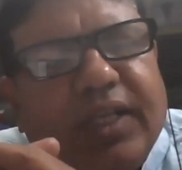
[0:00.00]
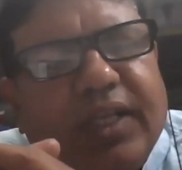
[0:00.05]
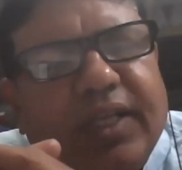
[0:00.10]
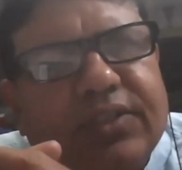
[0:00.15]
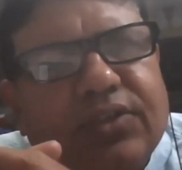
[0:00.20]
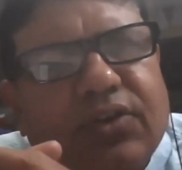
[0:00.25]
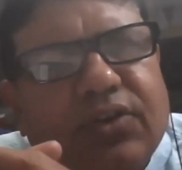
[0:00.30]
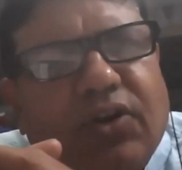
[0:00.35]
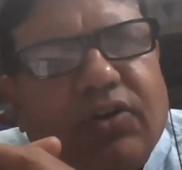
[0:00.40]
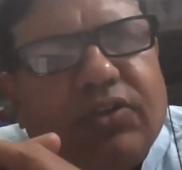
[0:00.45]

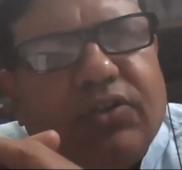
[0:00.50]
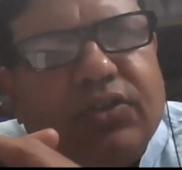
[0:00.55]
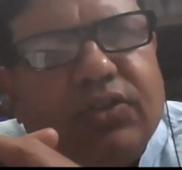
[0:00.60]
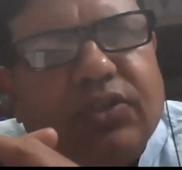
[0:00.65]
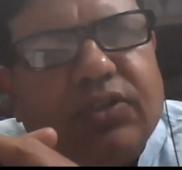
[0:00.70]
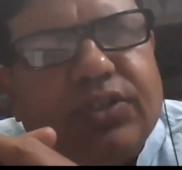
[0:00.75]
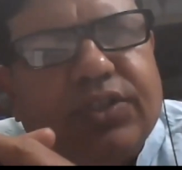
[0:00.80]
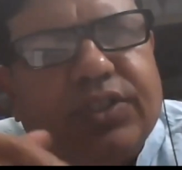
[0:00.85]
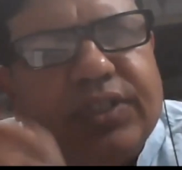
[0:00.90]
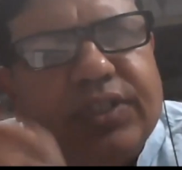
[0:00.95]
is not
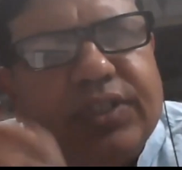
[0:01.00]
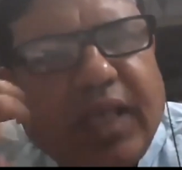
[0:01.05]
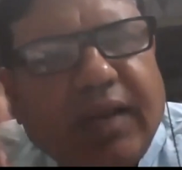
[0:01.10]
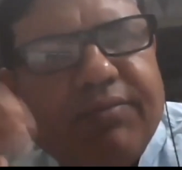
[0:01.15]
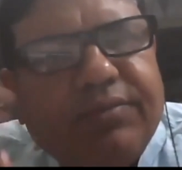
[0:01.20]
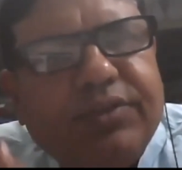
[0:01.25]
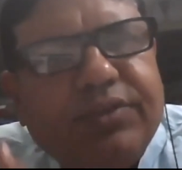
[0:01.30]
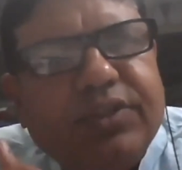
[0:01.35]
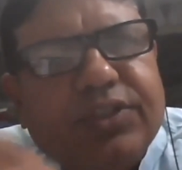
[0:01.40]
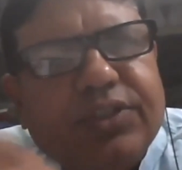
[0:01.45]
just
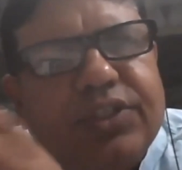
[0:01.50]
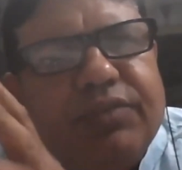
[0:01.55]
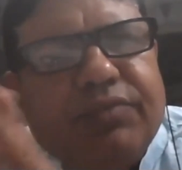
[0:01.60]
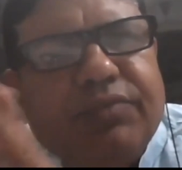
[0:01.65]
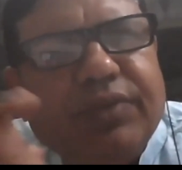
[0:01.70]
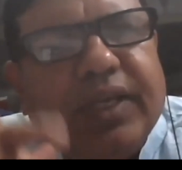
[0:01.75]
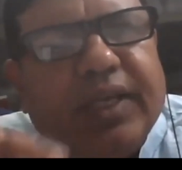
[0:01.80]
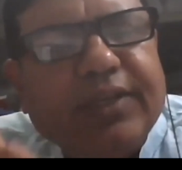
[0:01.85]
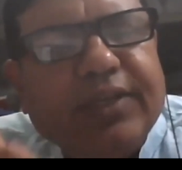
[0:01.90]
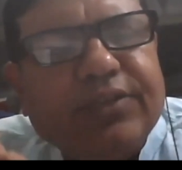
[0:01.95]

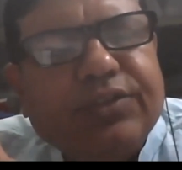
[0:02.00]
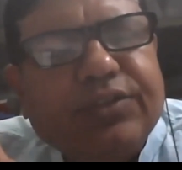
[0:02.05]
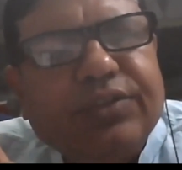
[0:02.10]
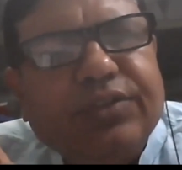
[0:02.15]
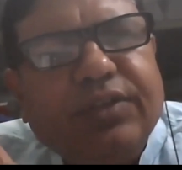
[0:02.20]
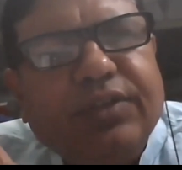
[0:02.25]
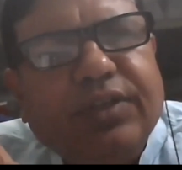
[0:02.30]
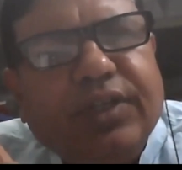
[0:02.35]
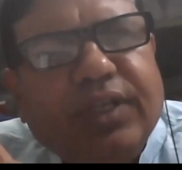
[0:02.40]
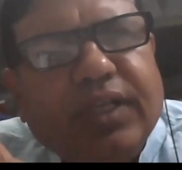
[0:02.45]

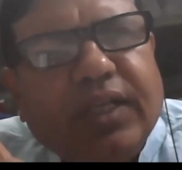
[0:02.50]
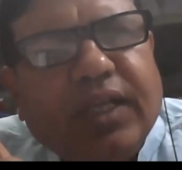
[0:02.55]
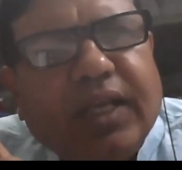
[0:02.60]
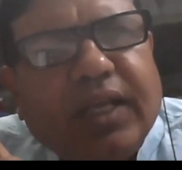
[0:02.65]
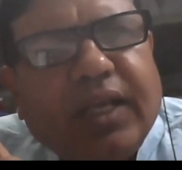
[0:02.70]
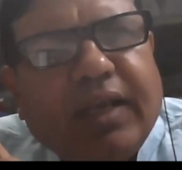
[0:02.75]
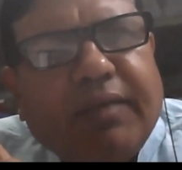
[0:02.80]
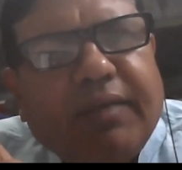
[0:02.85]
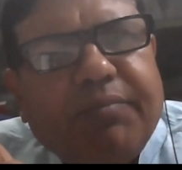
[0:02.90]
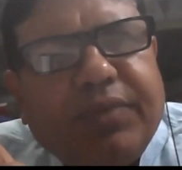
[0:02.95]
self-justification,
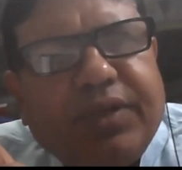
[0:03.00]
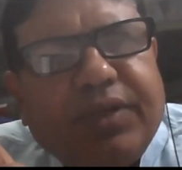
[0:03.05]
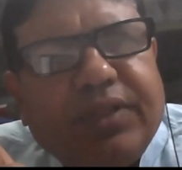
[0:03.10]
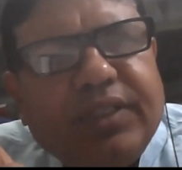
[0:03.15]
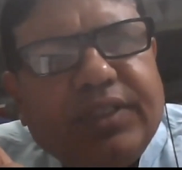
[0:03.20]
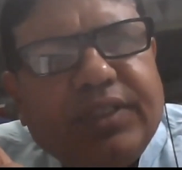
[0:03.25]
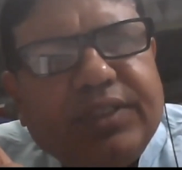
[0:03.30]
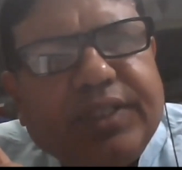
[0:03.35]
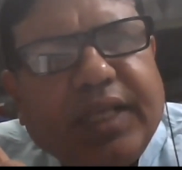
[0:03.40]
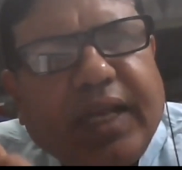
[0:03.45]
but
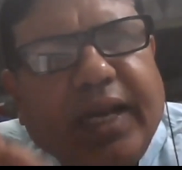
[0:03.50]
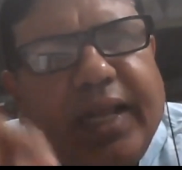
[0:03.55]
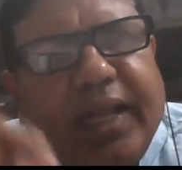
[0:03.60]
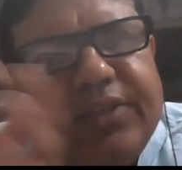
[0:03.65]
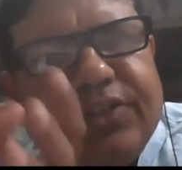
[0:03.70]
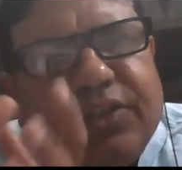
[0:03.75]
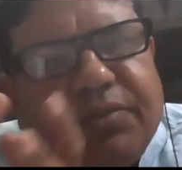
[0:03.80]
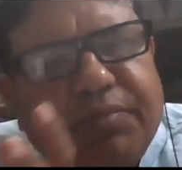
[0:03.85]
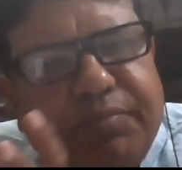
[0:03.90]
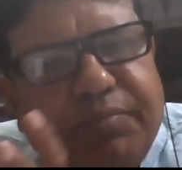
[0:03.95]
the challenge of